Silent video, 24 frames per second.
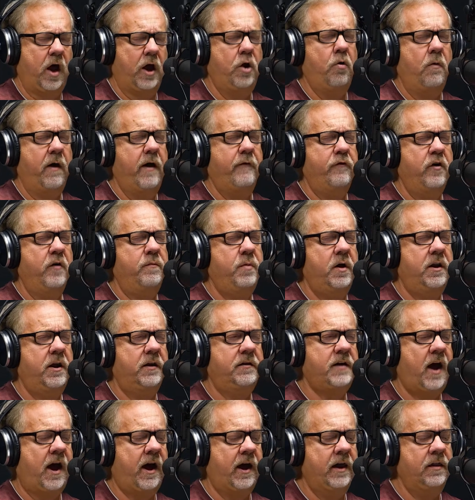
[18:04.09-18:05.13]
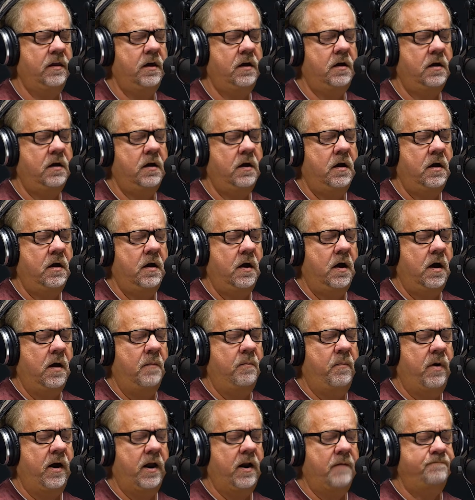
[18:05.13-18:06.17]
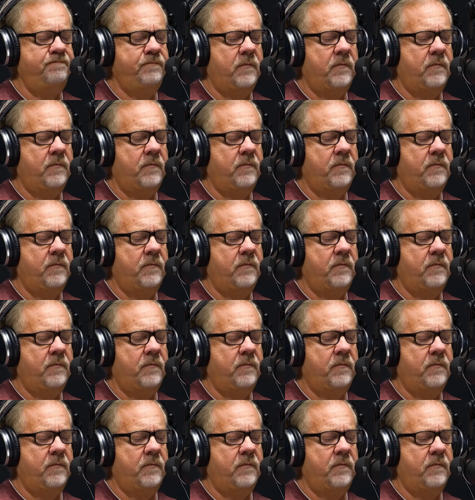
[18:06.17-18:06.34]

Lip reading: I don't have enough money to tithe, but